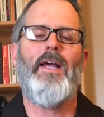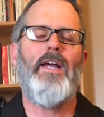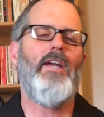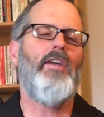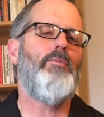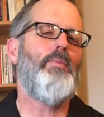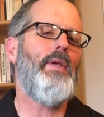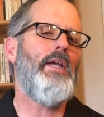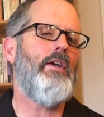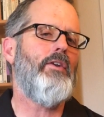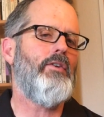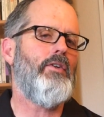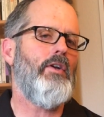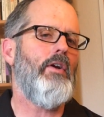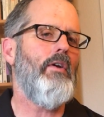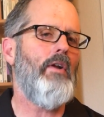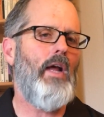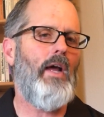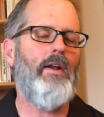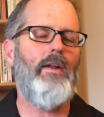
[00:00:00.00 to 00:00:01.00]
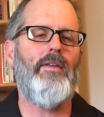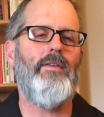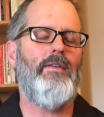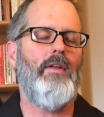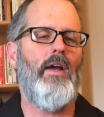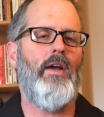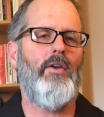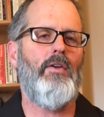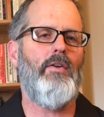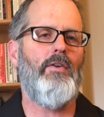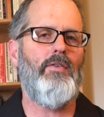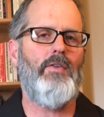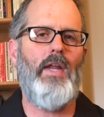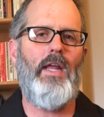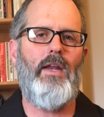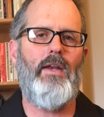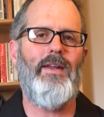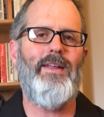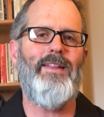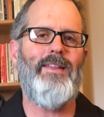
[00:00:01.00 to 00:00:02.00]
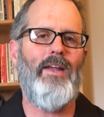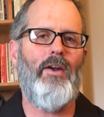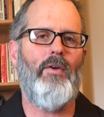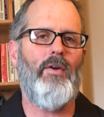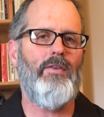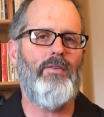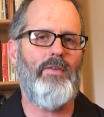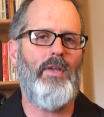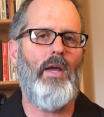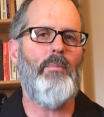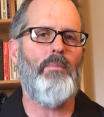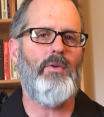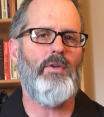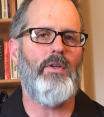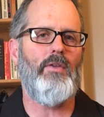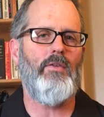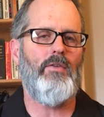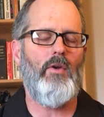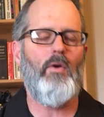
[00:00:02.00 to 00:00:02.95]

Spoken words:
is because you're not understanding their assumptions,